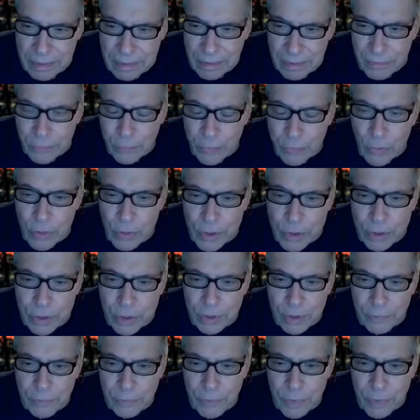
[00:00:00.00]

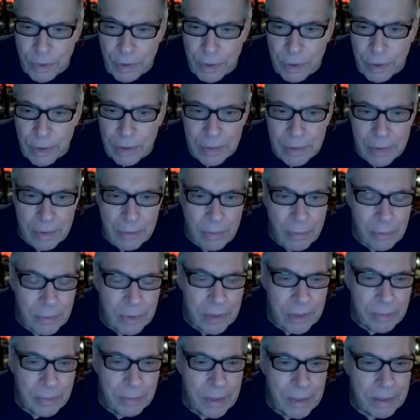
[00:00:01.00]
Unfortunately for her, they're
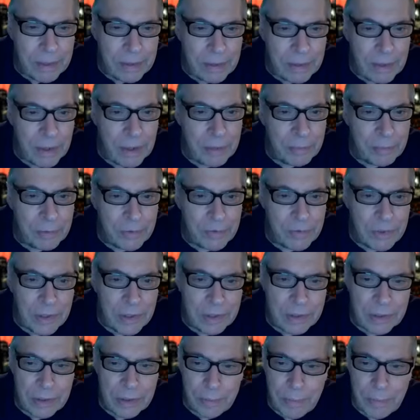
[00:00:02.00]
only about
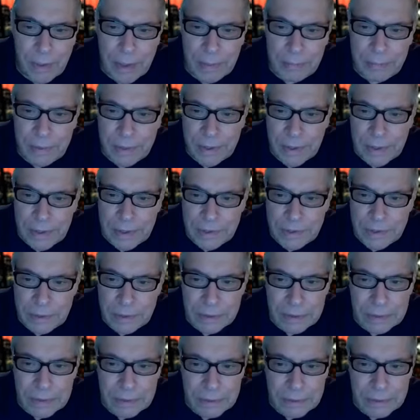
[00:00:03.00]
9% of the population.